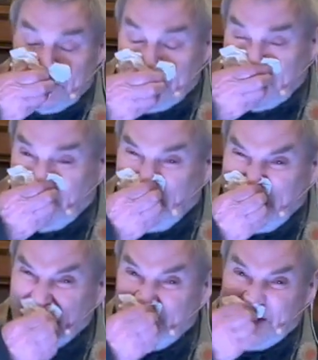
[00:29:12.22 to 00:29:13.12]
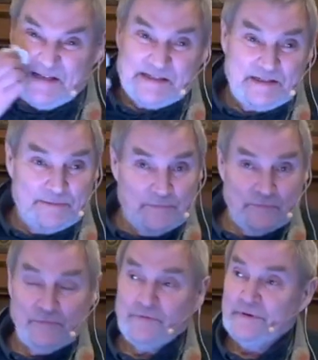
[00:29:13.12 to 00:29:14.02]
The crane flies to the
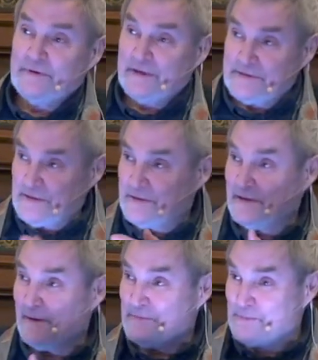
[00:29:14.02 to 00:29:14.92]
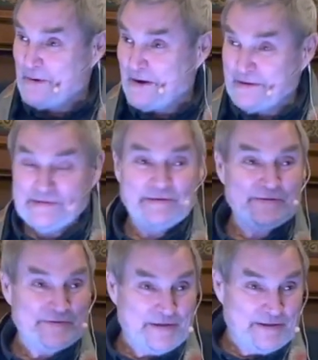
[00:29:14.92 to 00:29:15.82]
moon and gets it and comes back and
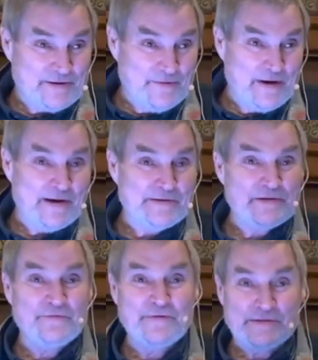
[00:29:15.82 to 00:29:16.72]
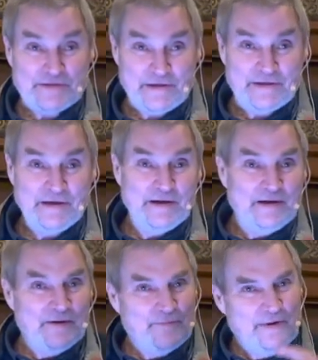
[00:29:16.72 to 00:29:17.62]
tells the other cranes, and eventually,
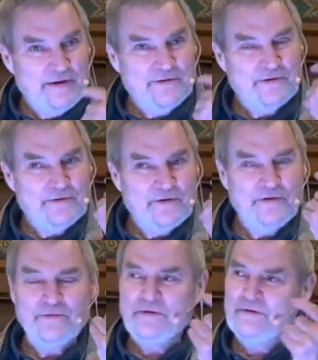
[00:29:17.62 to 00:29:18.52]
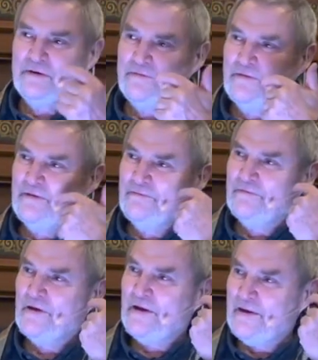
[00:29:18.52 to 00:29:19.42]
you know, you hear it, they're
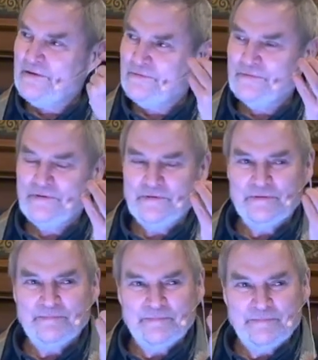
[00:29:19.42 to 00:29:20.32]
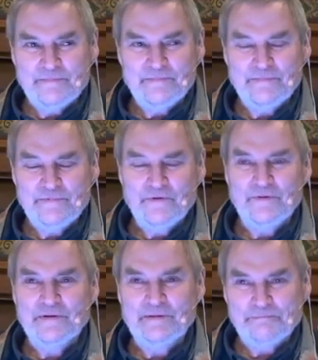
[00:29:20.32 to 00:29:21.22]
flying, you'll hear them
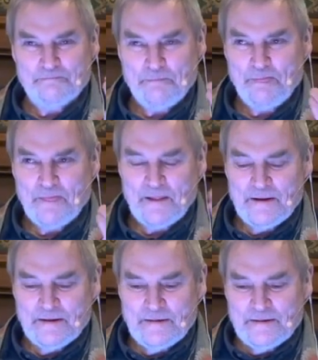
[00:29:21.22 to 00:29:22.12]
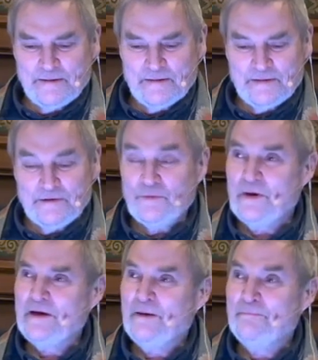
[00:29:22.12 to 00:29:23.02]
calling. Then you
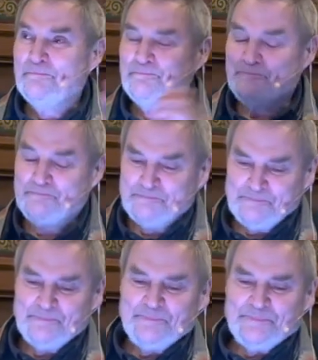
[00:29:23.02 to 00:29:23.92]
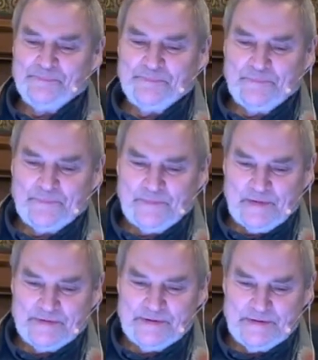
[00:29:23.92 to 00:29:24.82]
wake up.
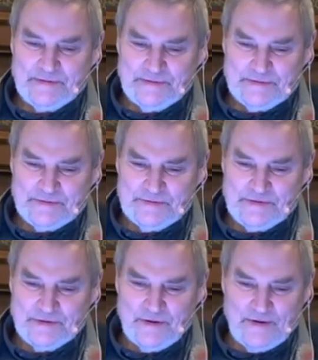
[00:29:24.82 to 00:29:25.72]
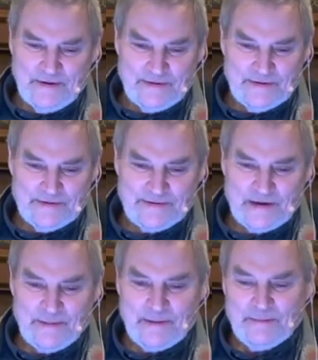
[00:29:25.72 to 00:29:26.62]
See, it's good to know how you get the
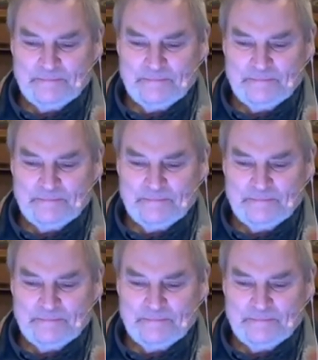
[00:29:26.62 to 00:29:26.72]
Dharma.